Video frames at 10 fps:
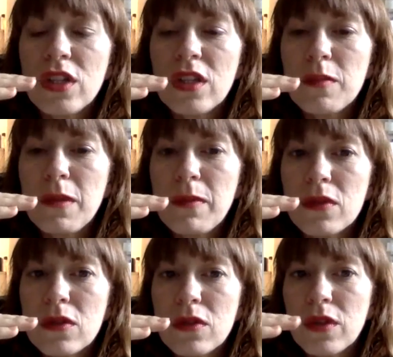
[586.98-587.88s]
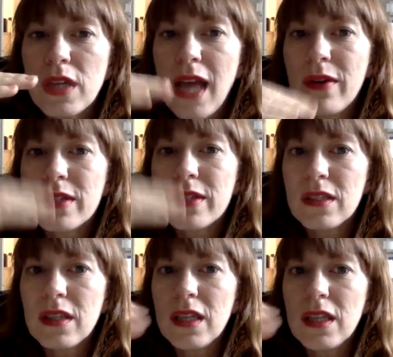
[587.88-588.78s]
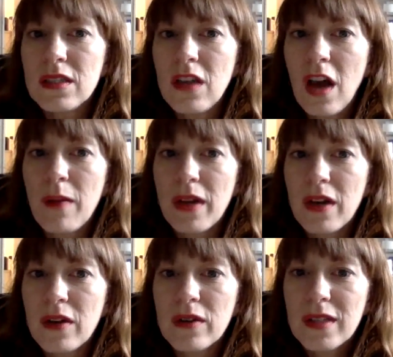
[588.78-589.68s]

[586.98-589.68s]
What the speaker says: these people's story, how it's a domino.